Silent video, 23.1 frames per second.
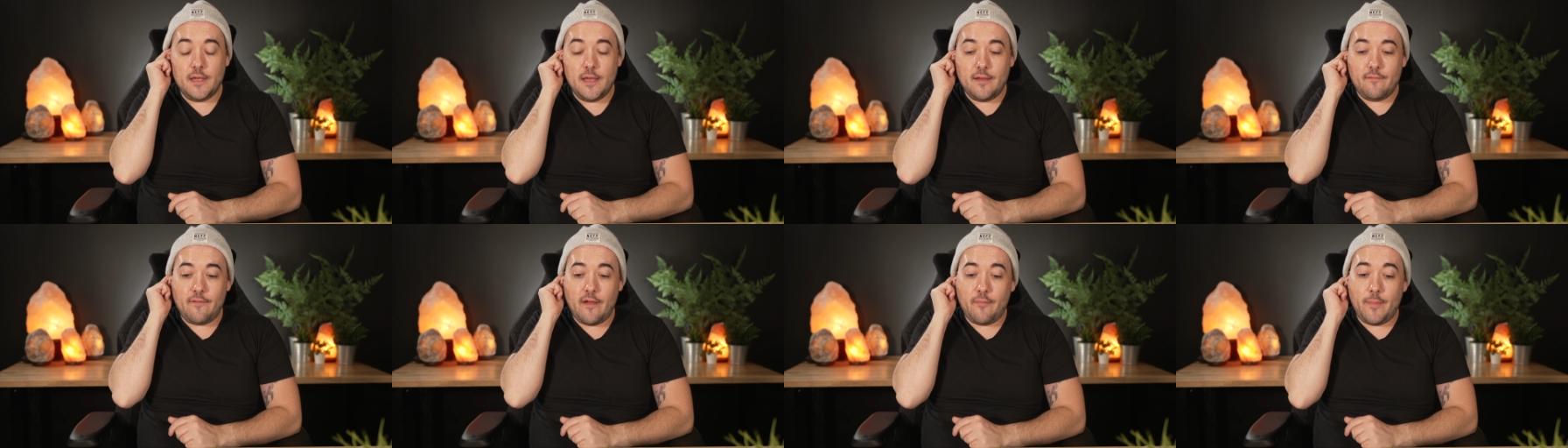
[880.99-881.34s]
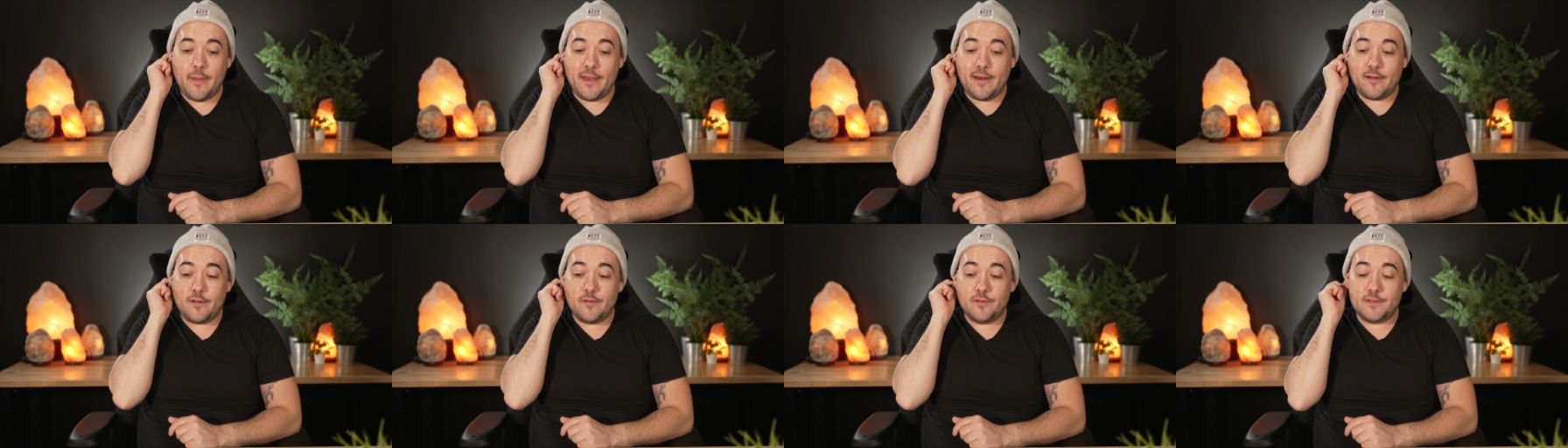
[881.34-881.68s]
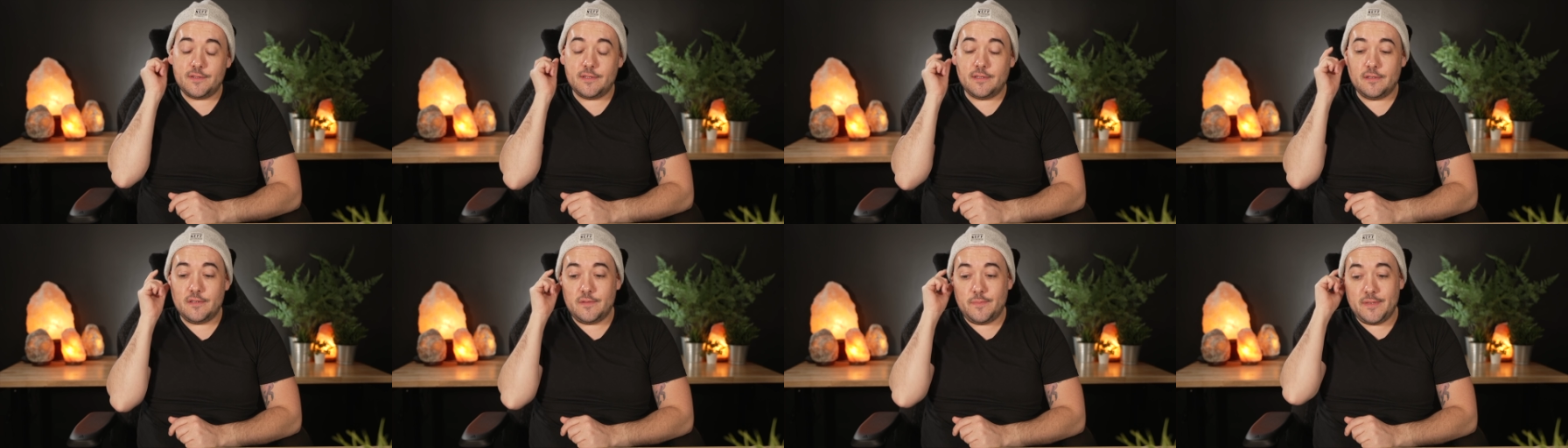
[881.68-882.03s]
Five of
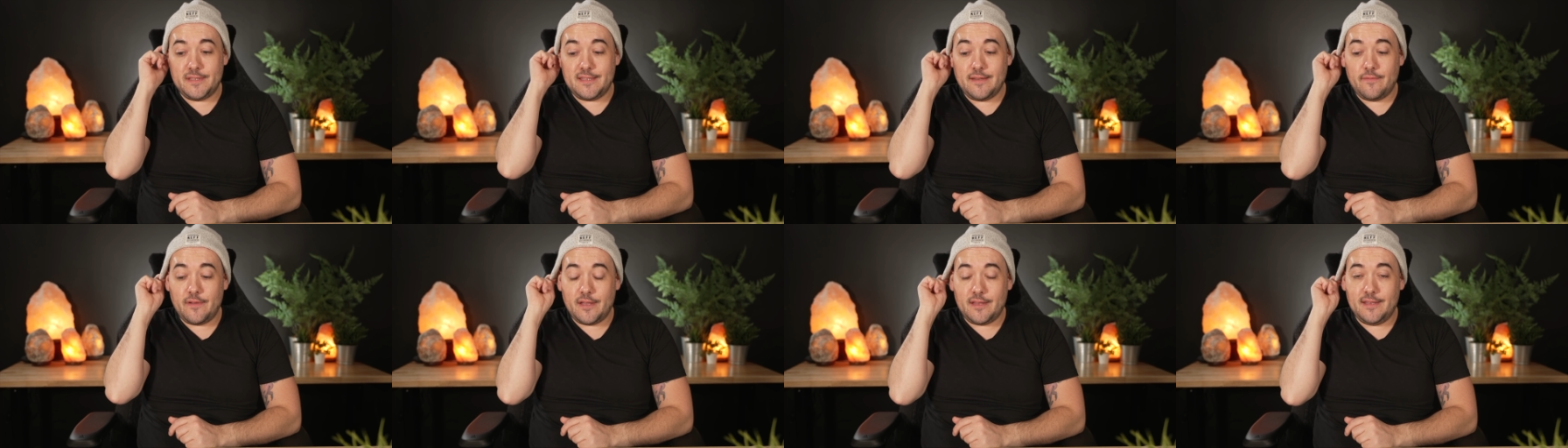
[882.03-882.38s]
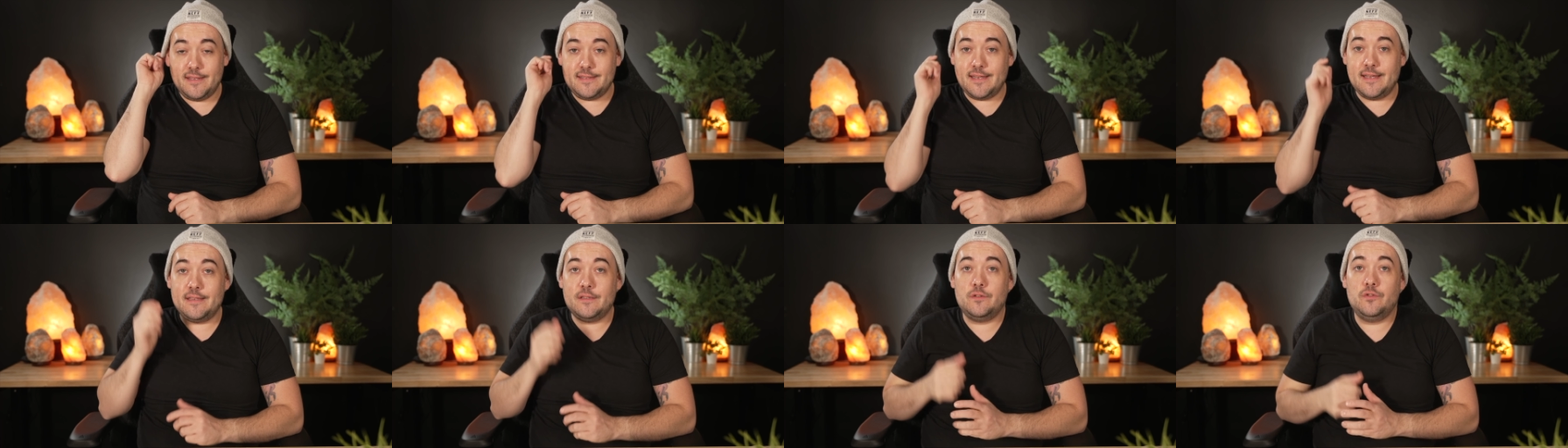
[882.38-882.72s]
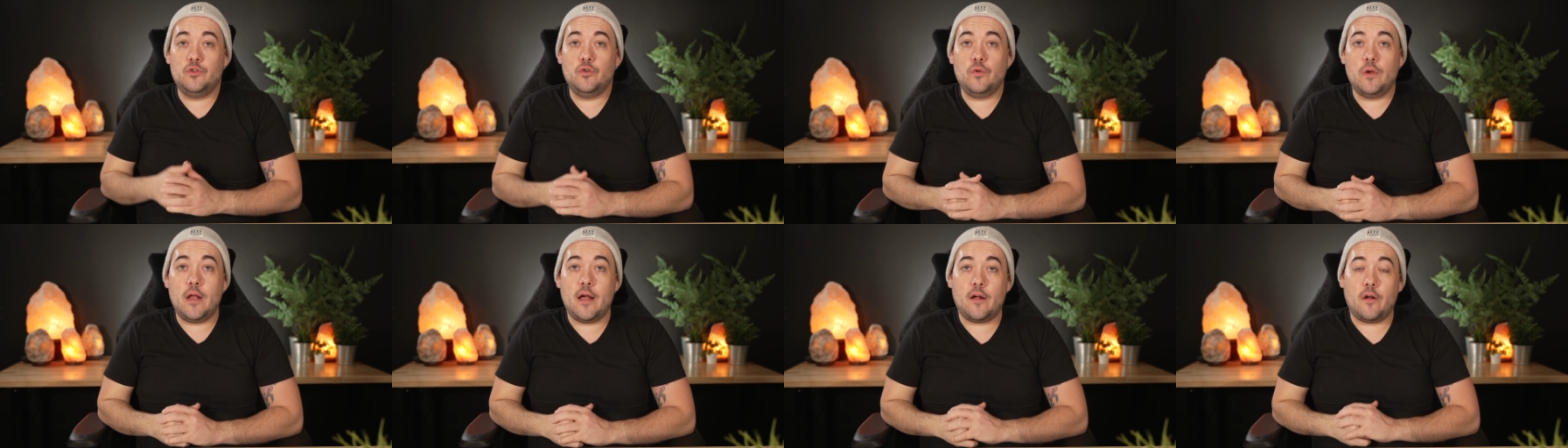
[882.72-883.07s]
Pentacles specifically says,
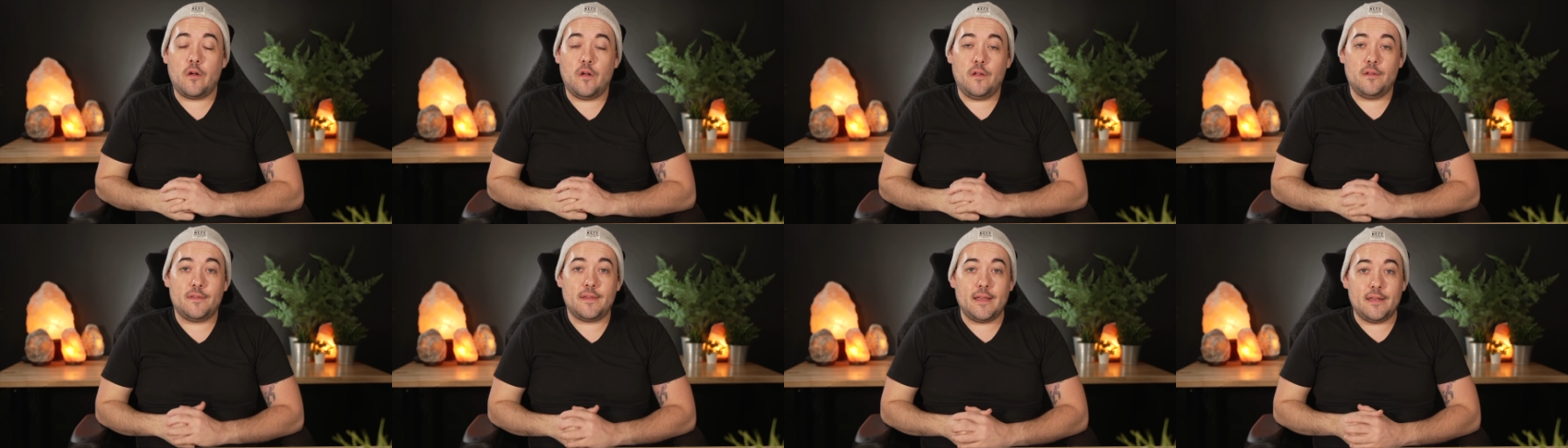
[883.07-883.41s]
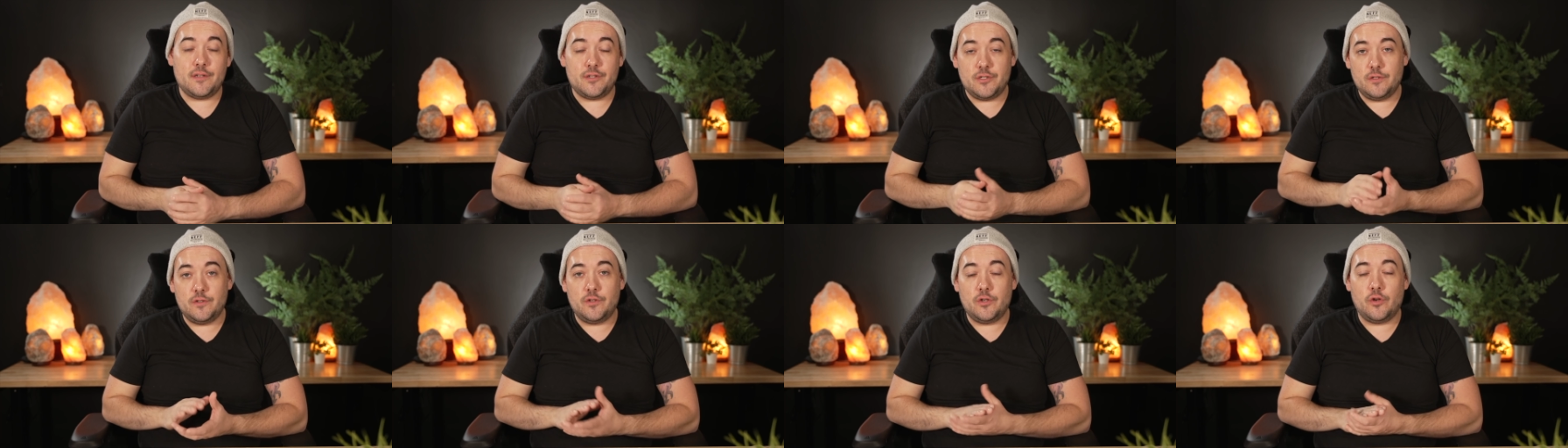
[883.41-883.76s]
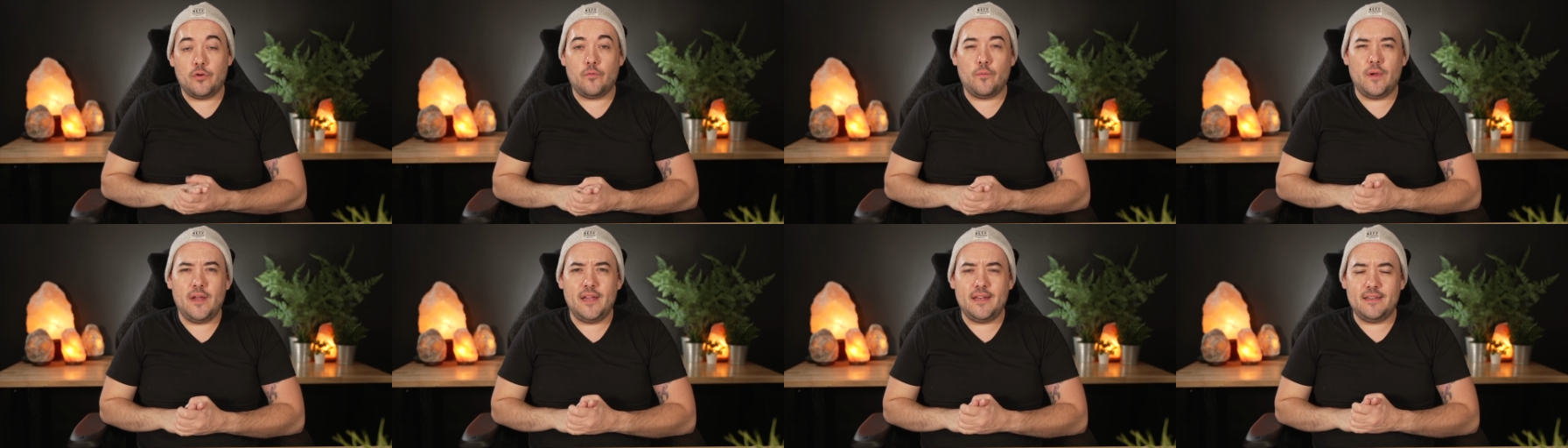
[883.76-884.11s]
do not call attention to your
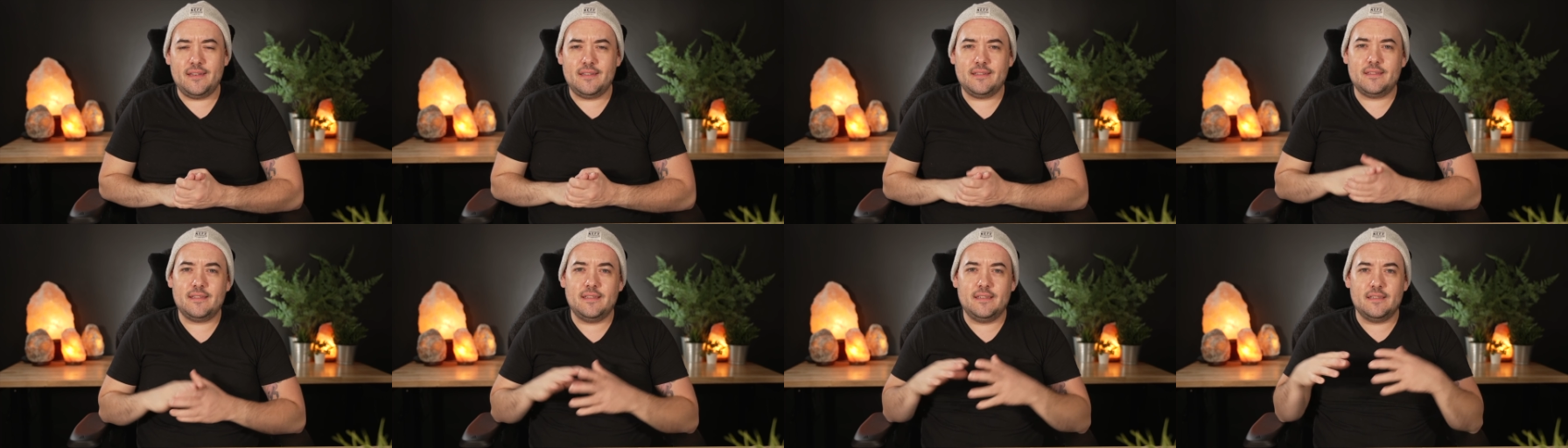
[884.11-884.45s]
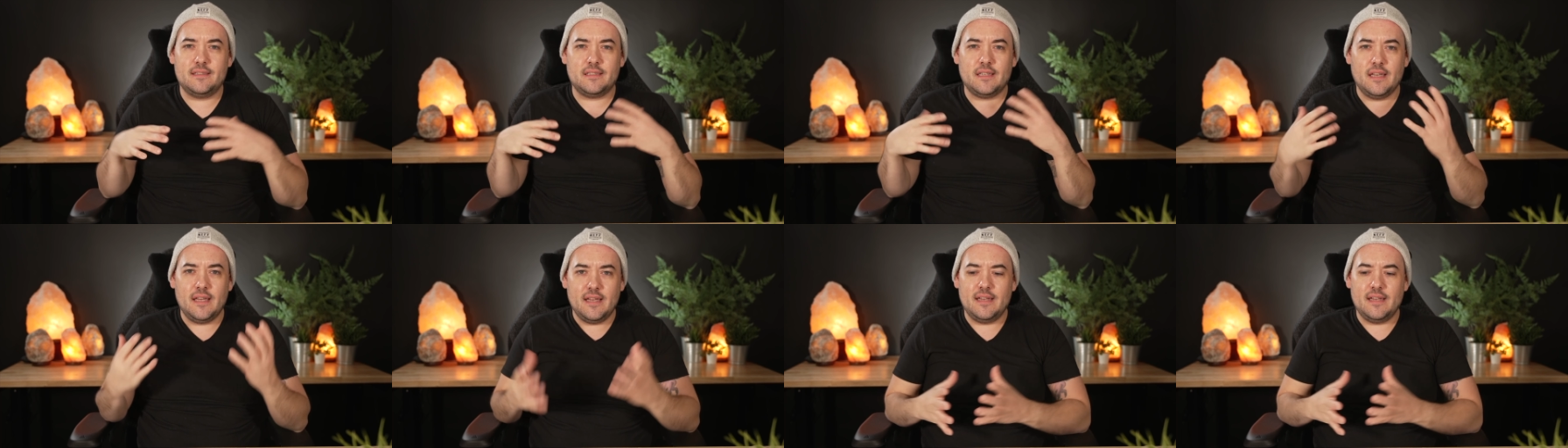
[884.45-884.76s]
weaknesses.